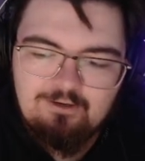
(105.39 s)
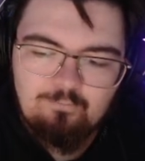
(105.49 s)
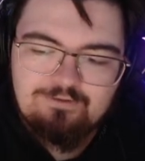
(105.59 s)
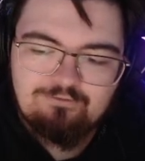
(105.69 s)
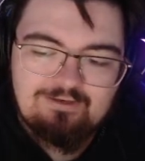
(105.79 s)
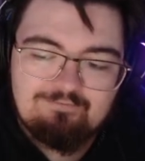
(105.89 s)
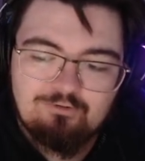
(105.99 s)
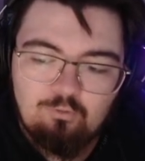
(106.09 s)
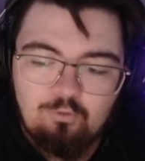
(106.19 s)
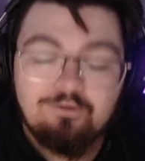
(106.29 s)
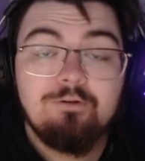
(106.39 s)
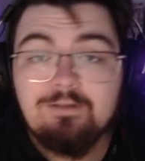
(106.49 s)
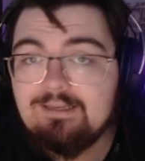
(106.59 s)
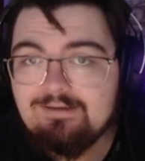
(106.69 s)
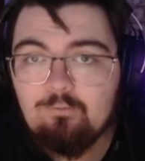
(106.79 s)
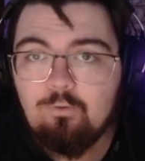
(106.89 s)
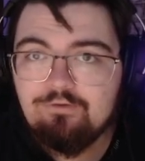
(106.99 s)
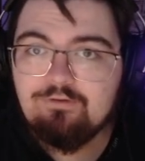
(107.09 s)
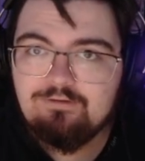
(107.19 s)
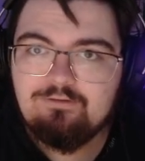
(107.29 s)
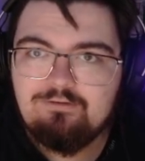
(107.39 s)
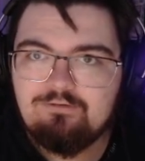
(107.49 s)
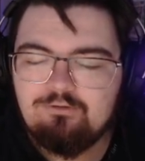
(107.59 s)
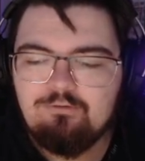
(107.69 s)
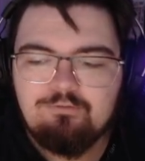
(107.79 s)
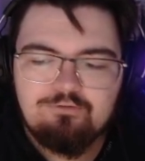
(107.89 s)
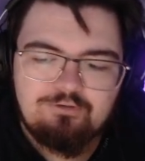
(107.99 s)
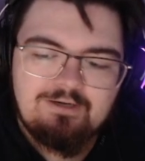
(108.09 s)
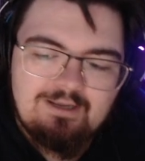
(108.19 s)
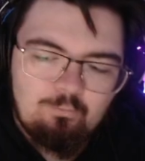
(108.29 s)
we just have a corner like it was in the CSGO version.